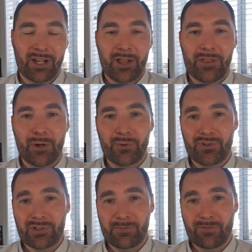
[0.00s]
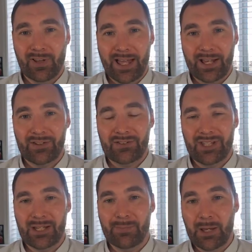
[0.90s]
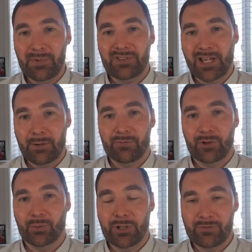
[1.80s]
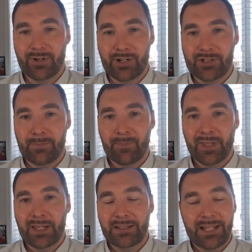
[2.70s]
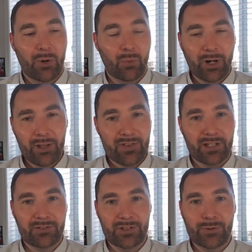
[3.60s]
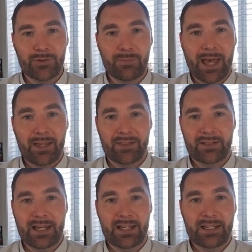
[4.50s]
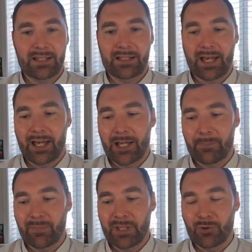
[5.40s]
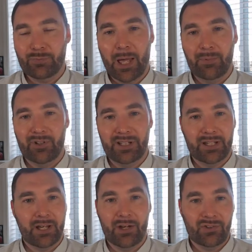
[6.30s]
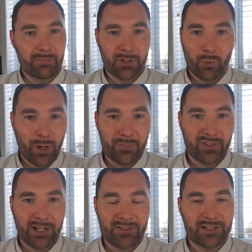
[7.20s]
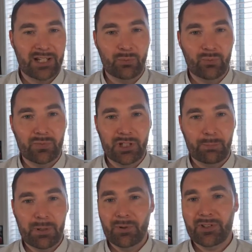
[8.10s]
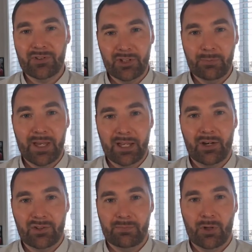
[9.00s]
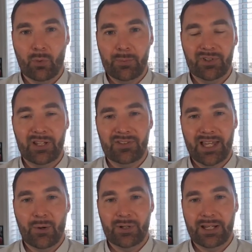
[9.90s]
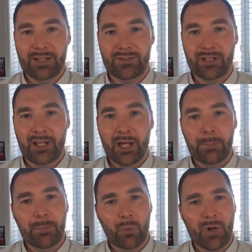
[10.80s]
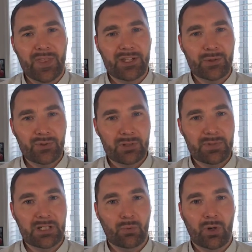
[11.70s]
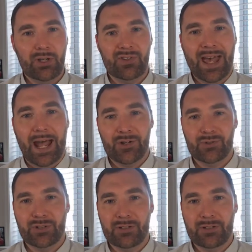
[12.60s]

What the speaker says: Those are some flags that say it might be time for a refresh. Now, one other thing too is, back in the day, it was popular to get custom-built websites, and people can still make custom-built websites nowadays. But what that used to mean was actually